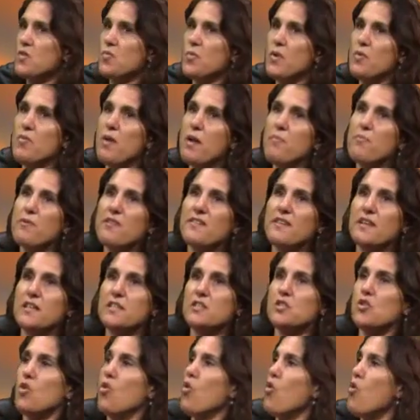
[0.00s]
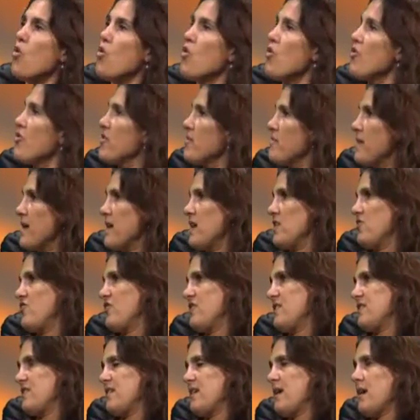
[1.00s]
And we represent all the
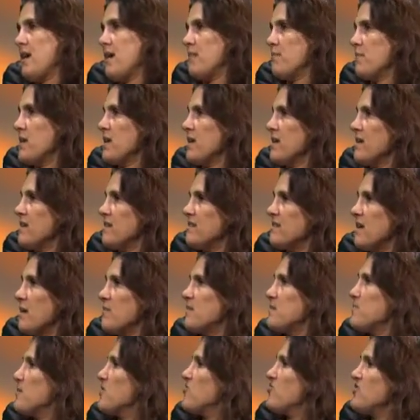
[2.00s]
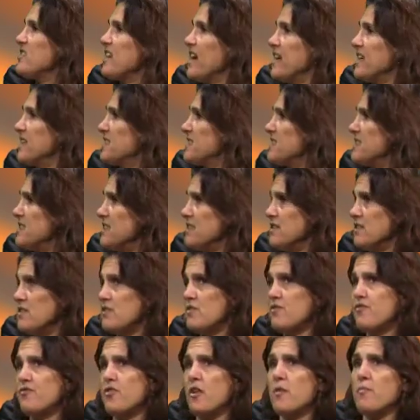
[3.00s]
major
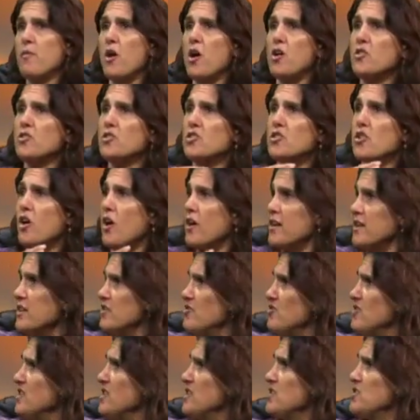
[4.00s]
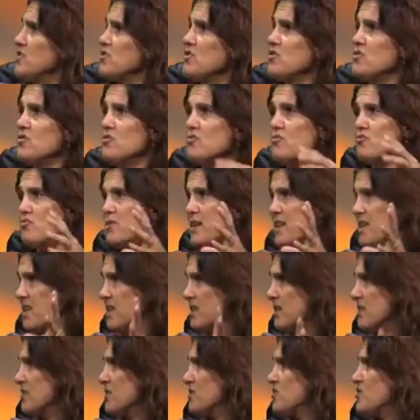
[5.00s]
subspecialities from oncology to
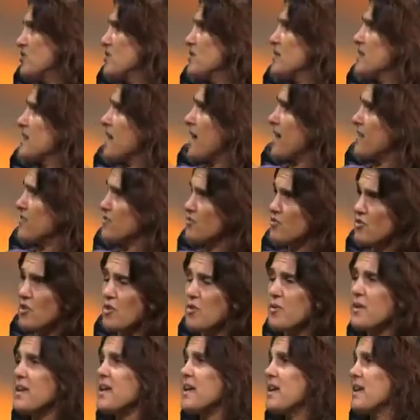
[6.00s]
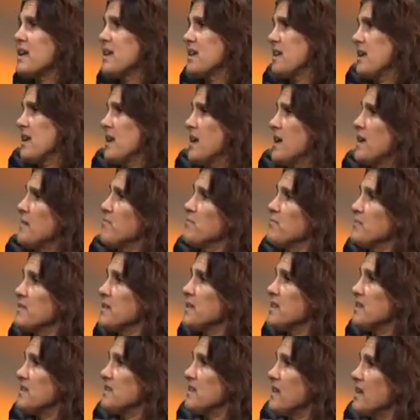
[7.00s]
renal to gastro,
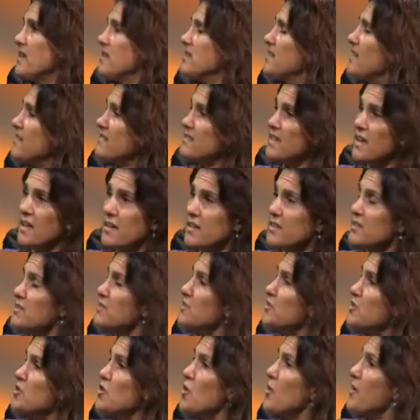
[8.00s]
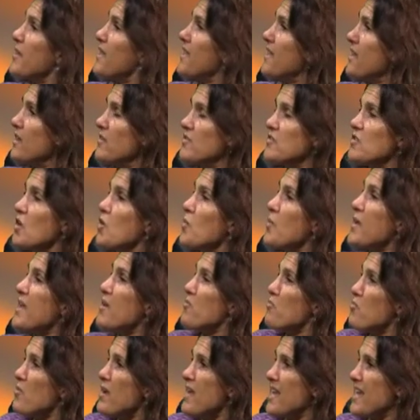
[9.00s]
intestinal. You know, so
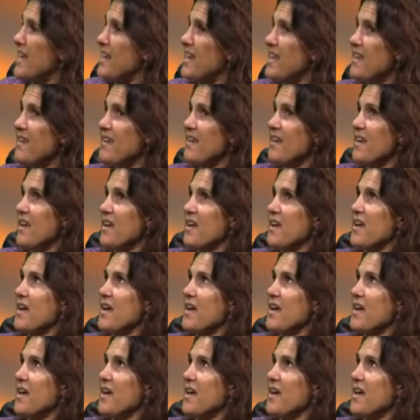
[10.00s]
we really,